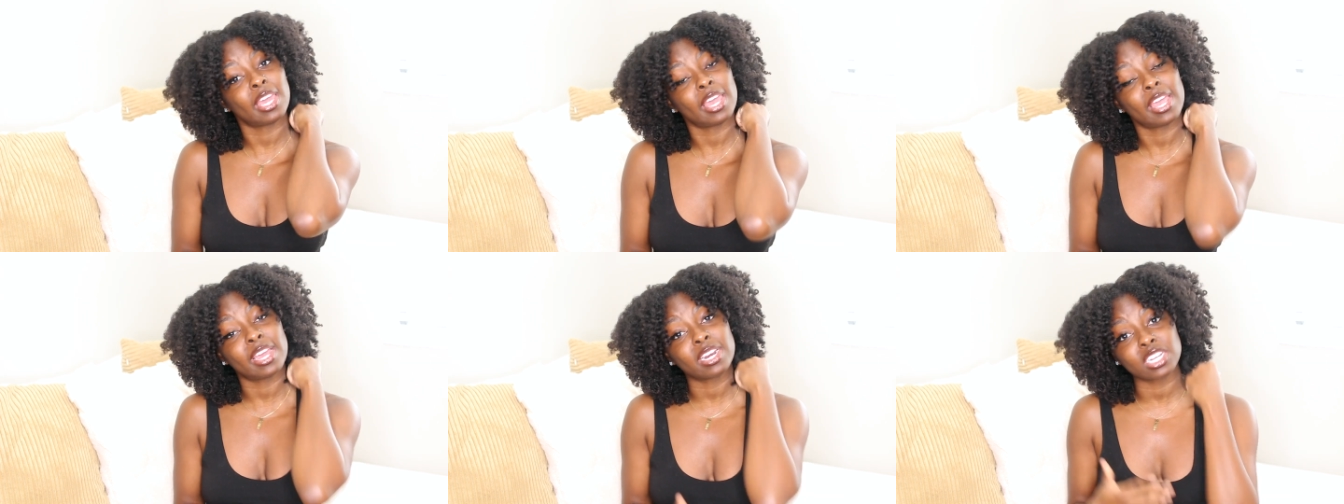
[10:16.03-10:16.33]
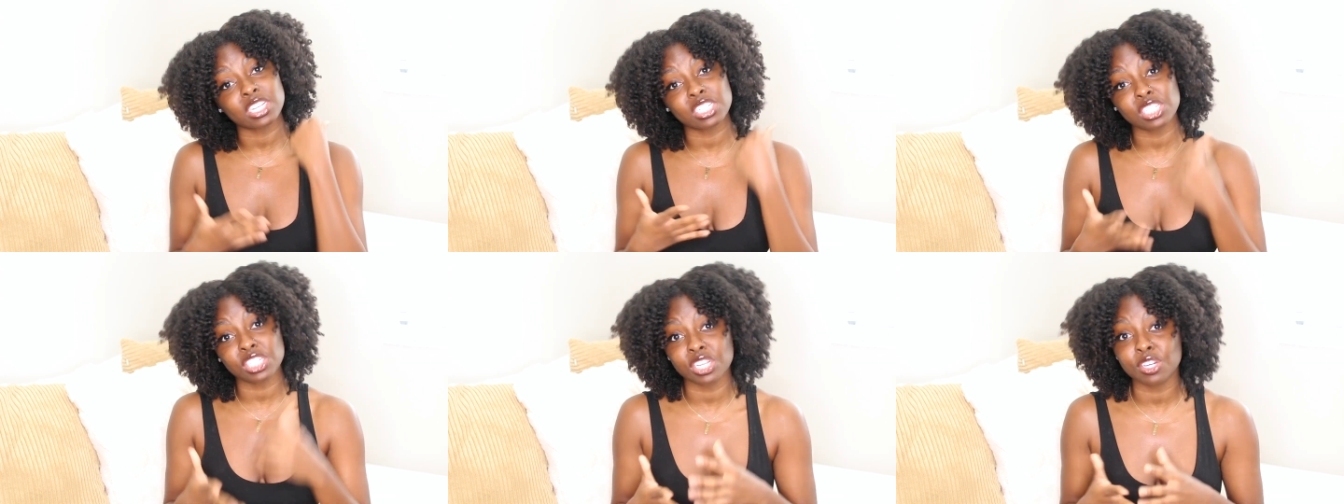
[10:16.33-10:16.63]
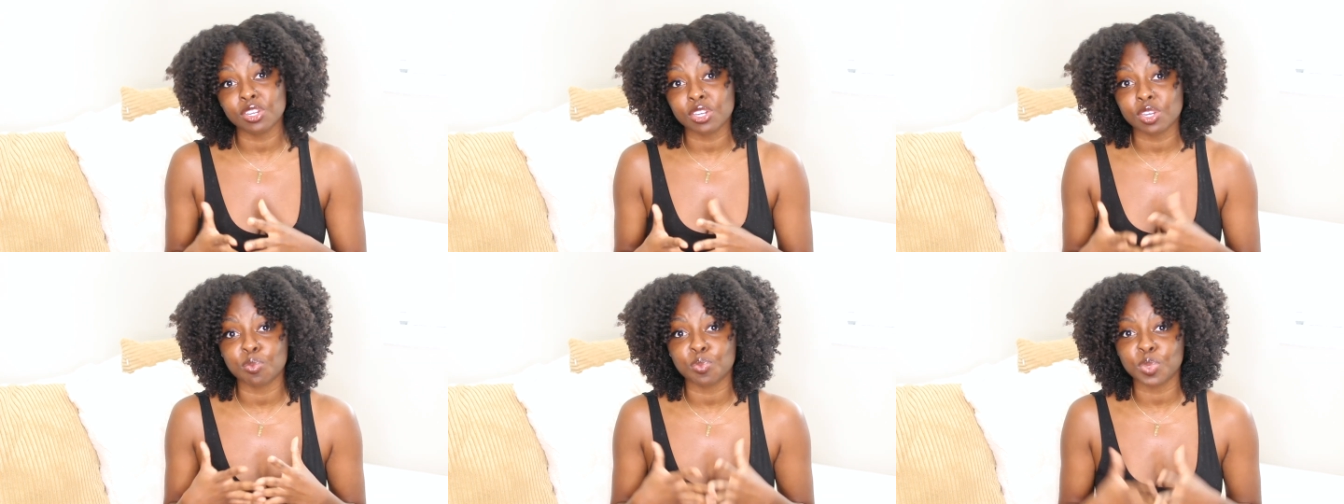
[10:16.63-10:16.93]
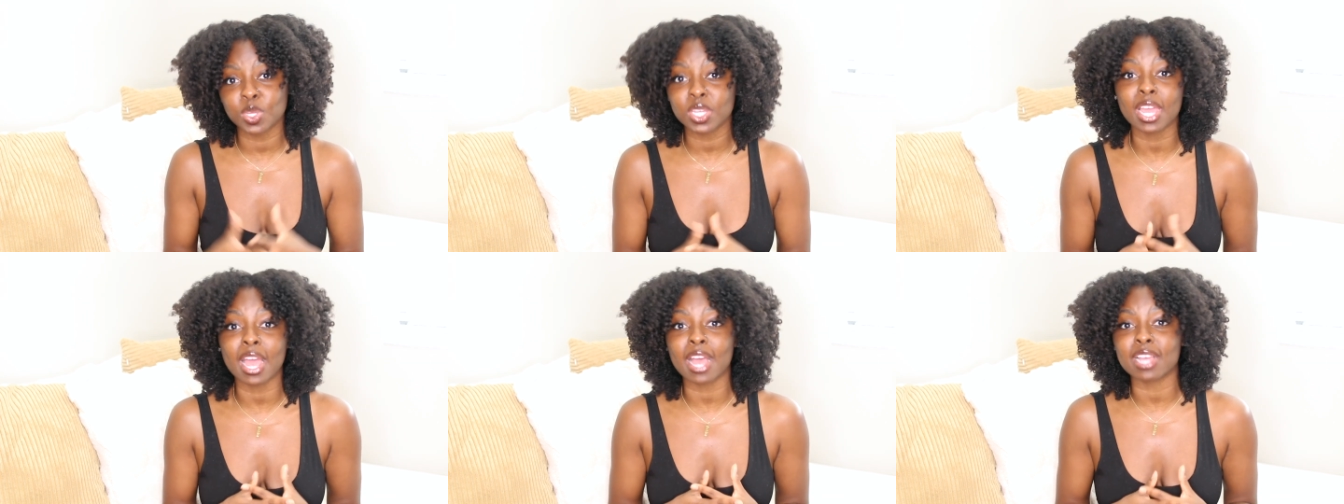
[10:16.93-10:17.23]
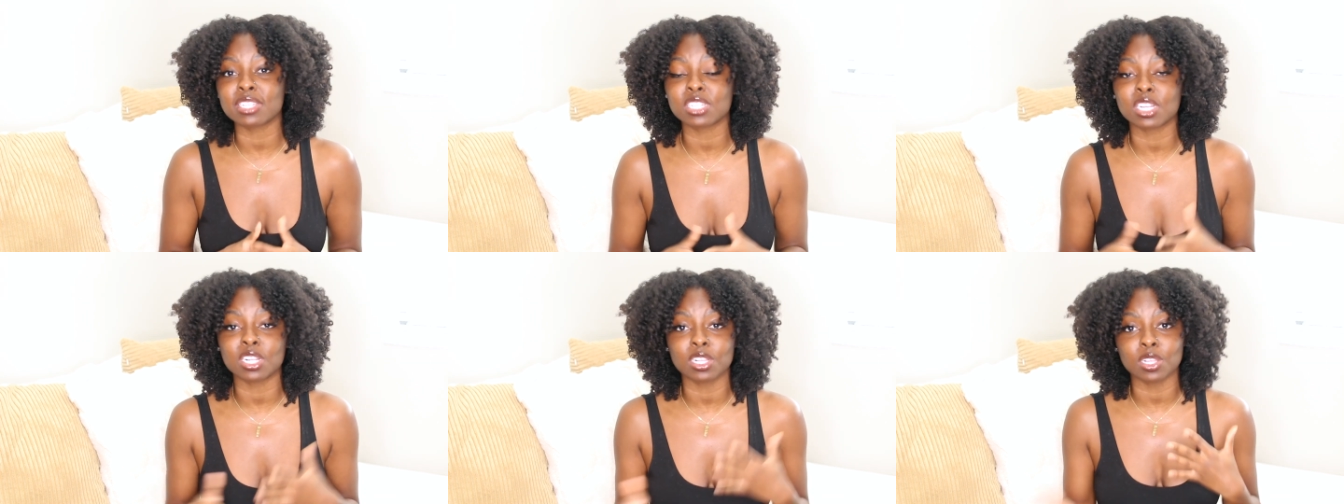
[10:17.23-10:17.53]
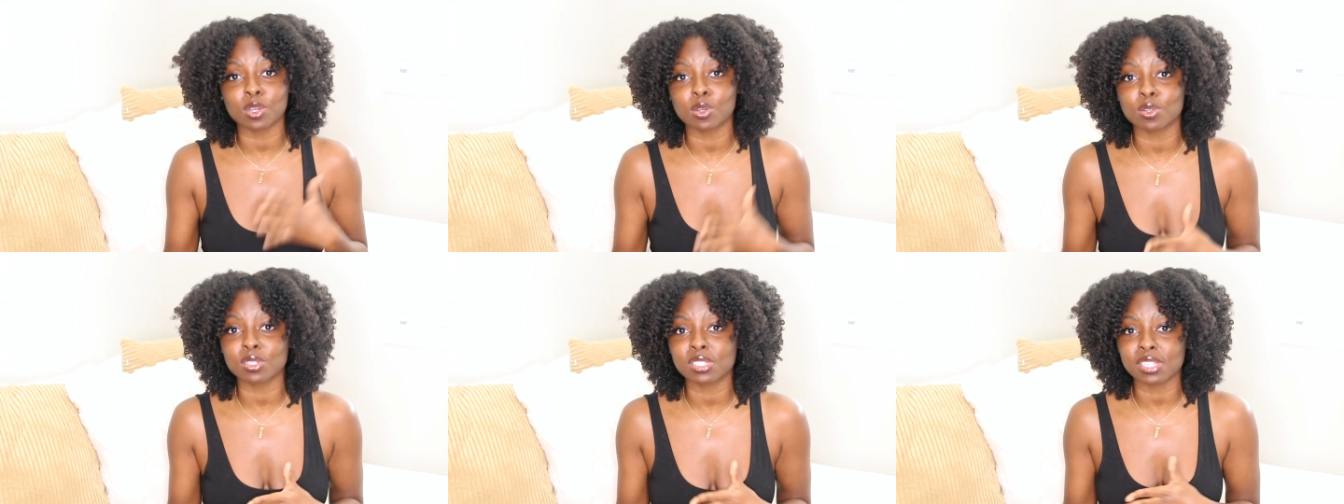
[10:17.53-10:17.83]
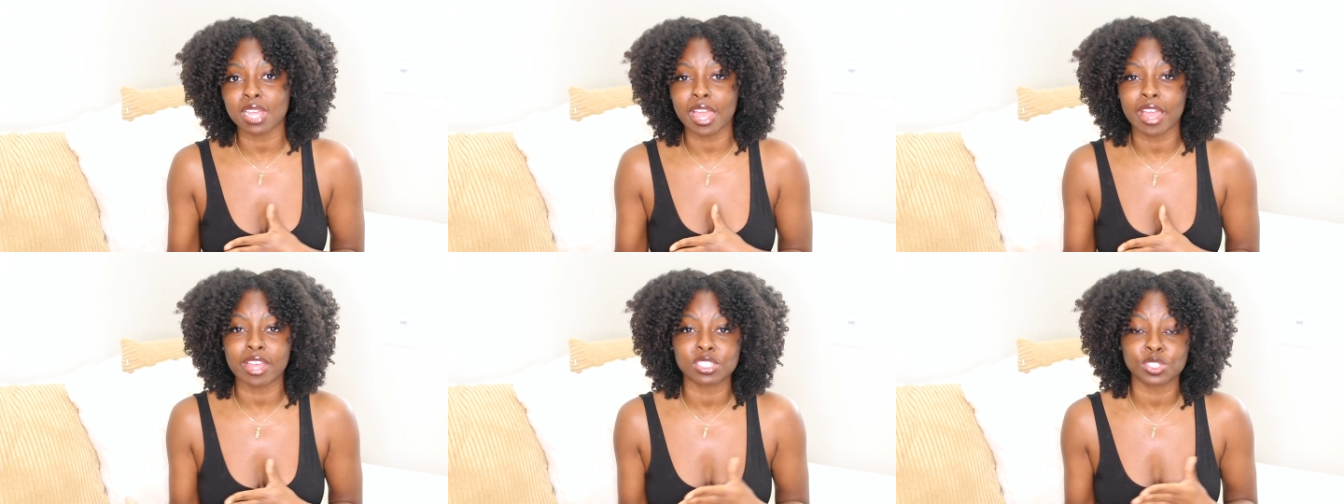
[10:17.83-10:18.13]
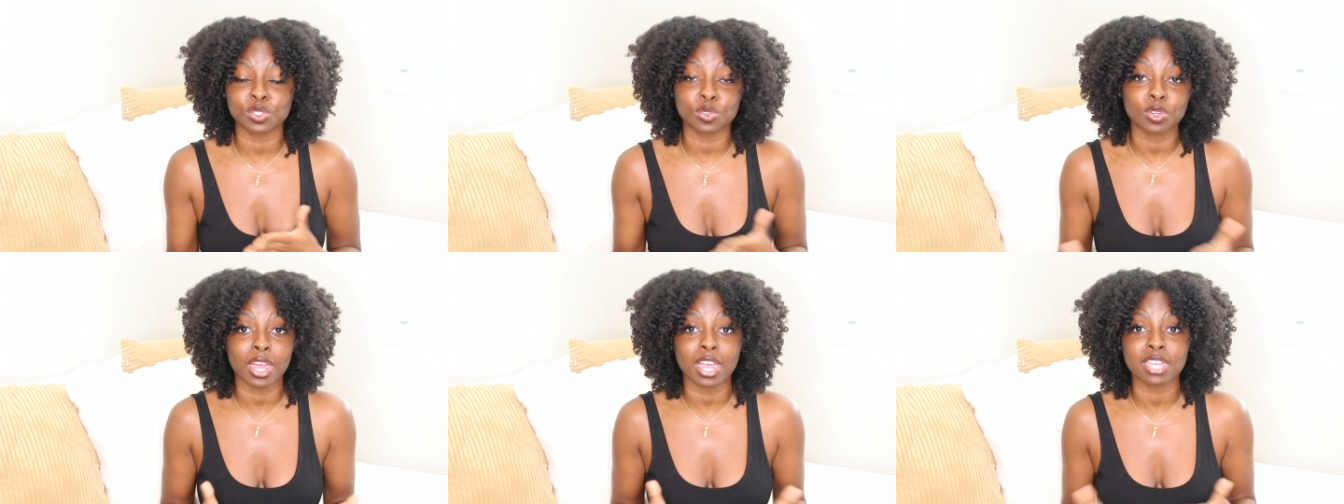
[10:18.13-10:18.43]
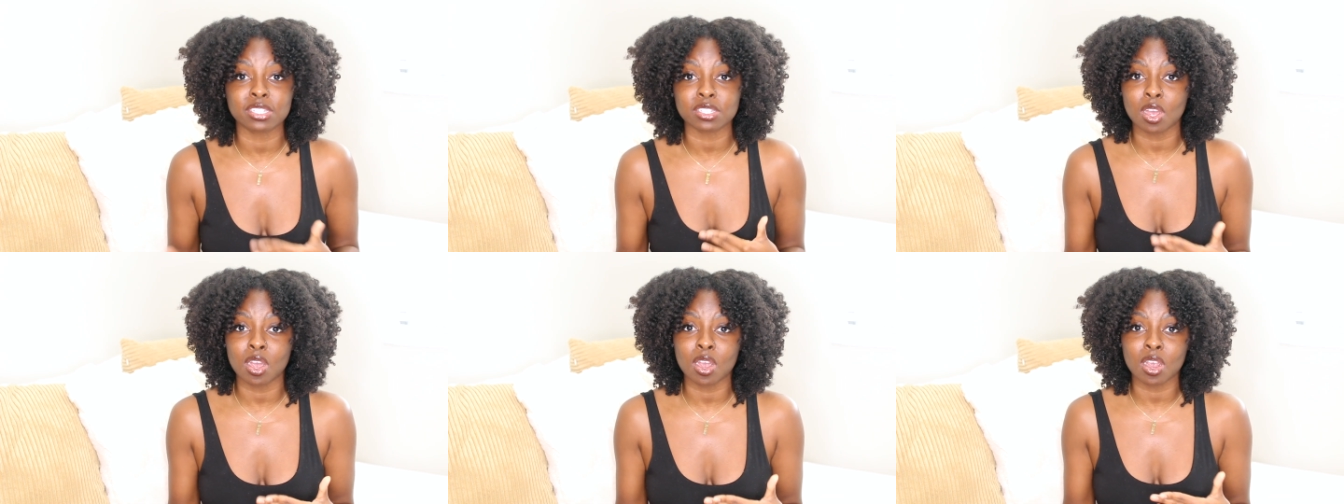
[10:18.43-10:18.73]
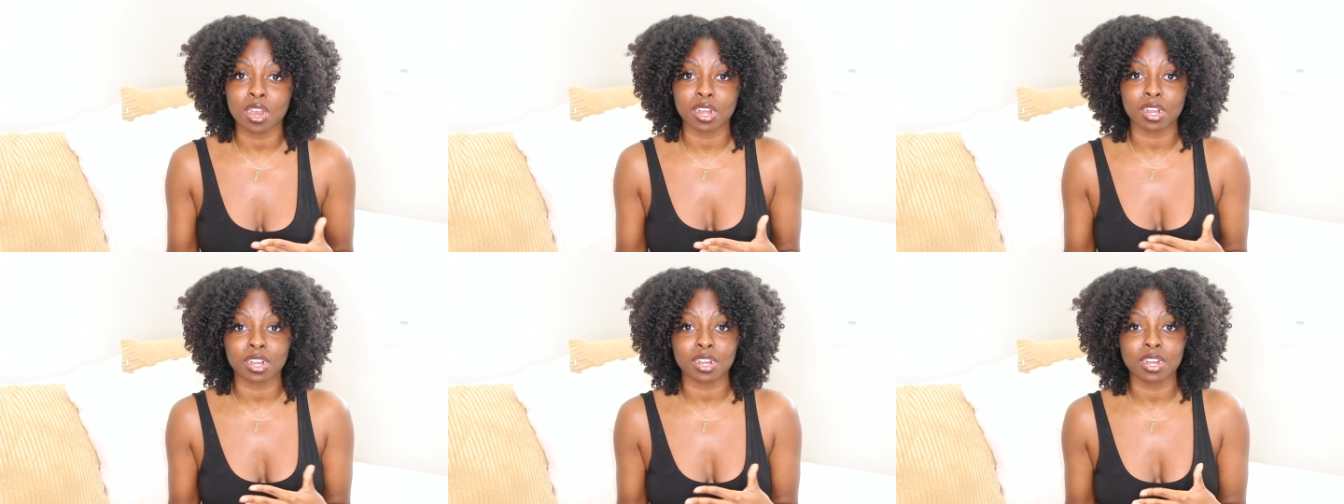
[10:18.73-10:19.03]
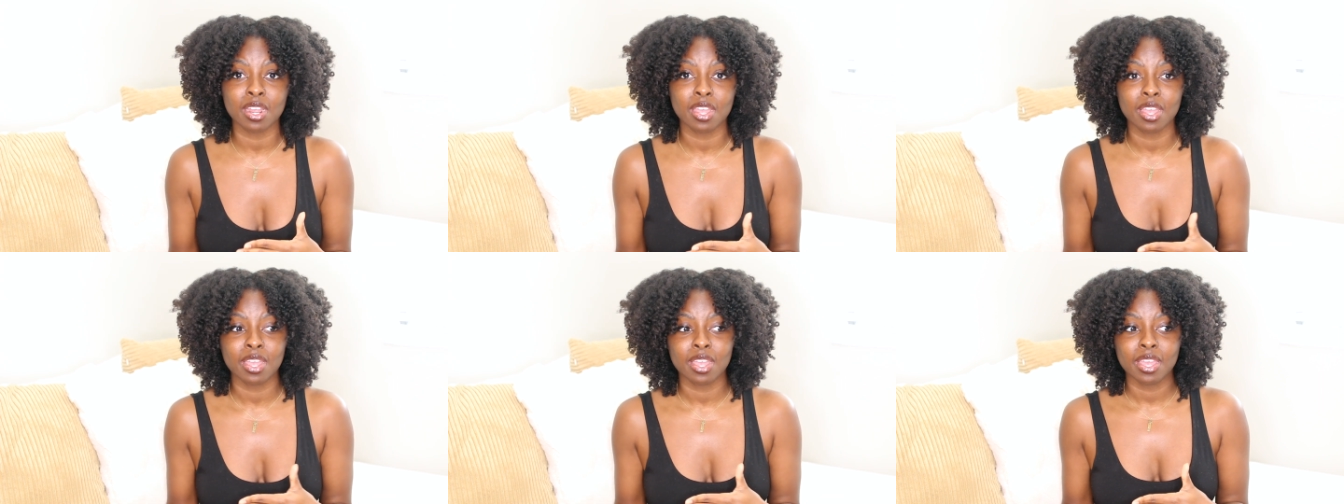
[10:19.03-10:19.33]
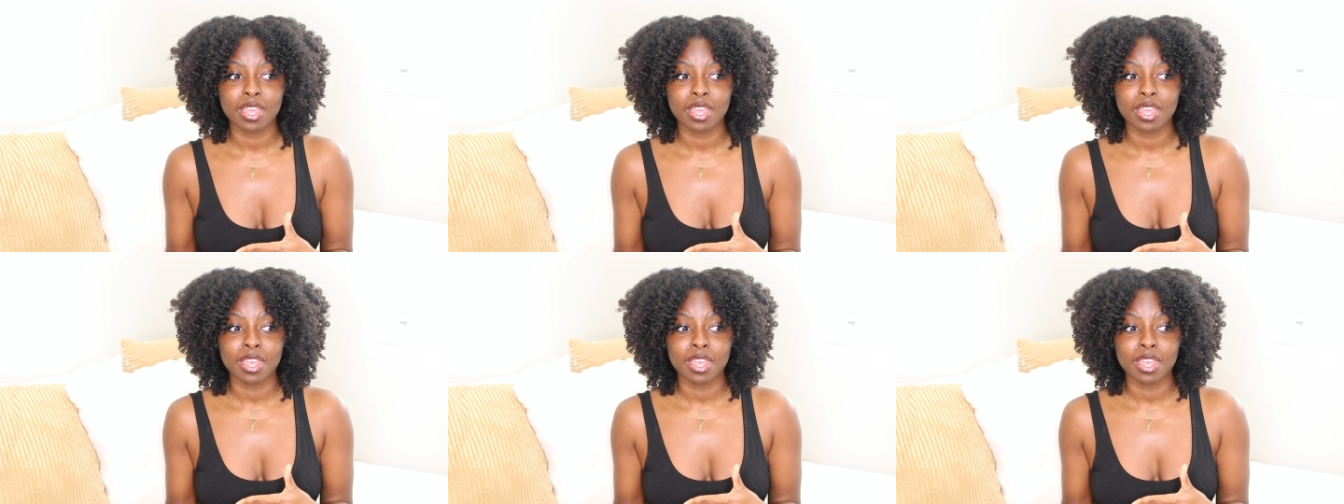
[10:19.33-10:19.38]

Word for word: can't continue to be as close as you guys are